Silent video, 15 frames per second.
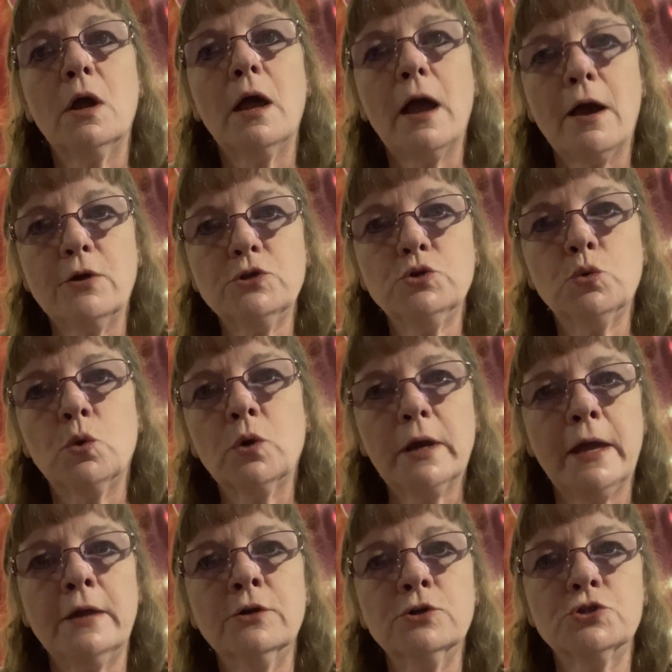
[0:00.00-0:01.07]
how your
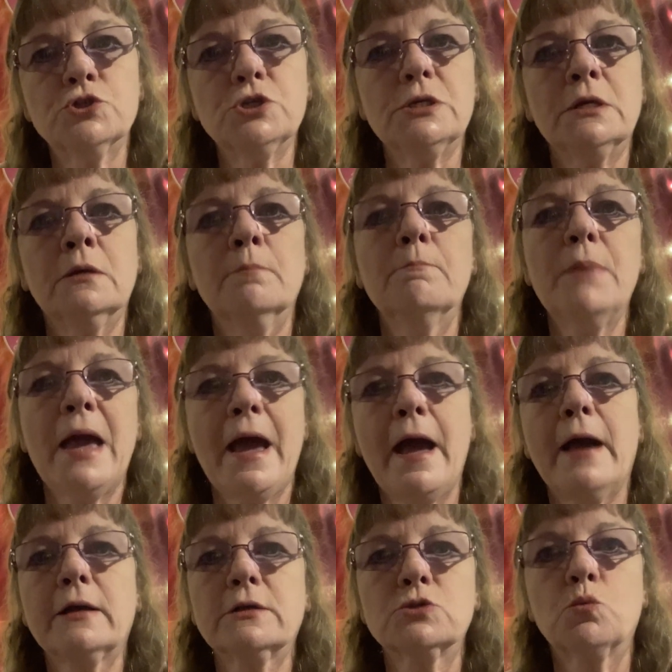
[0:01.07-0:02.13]
energy
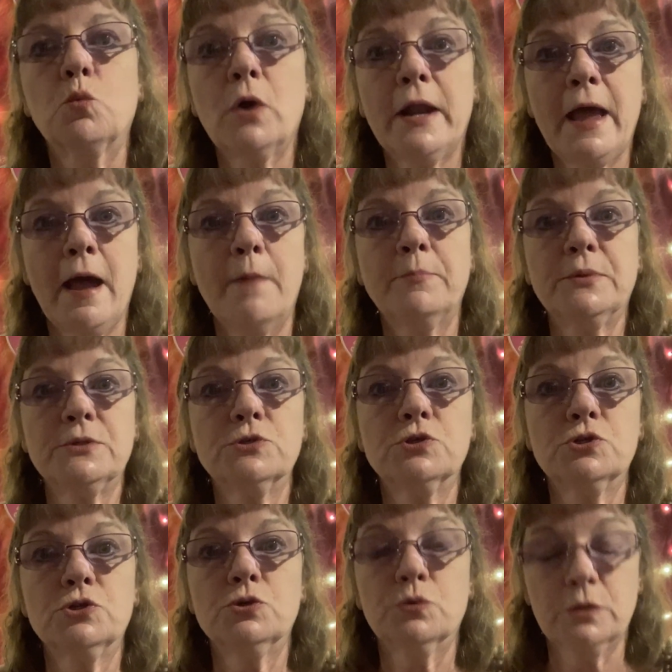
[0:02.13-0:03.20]
impacts what happens
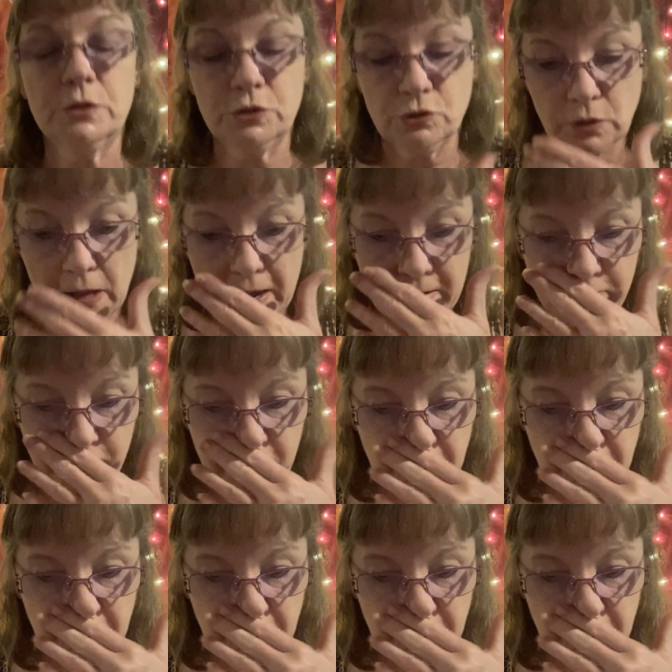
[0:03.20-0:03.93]
to you in your life.